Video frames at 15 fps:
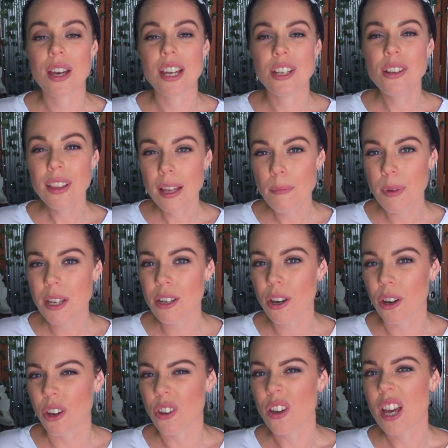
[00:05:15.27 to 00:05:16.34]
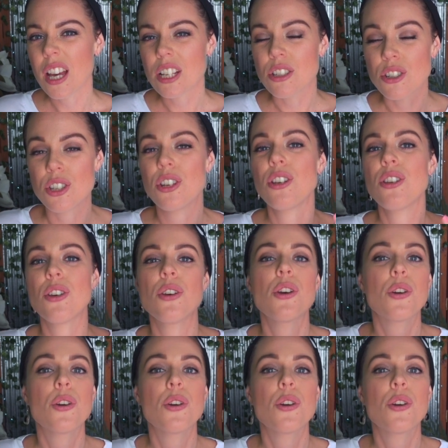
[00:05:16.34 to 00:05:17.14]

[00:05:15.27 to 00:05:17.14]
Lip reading: Can you let me know, do you